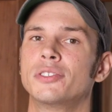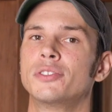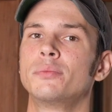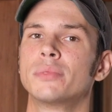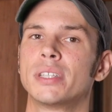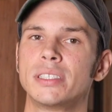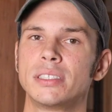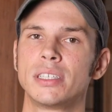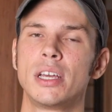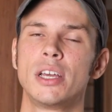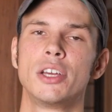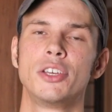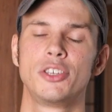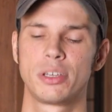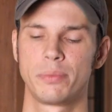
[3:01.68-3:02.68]
a zoom lens,
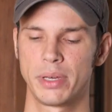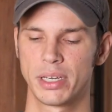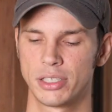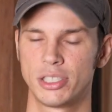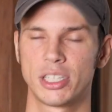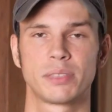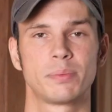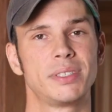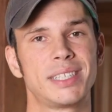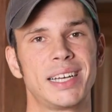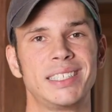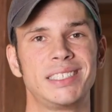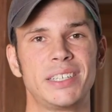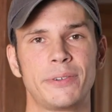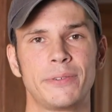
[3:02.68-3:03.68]
you can make adjustments
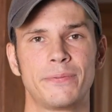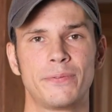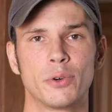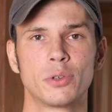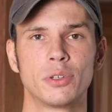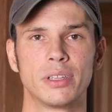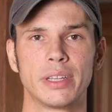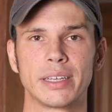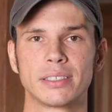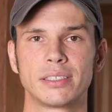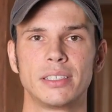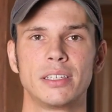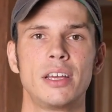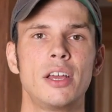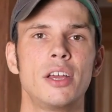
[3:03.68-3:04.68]
at different focal
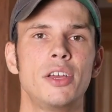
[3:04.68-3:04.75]
lengths, and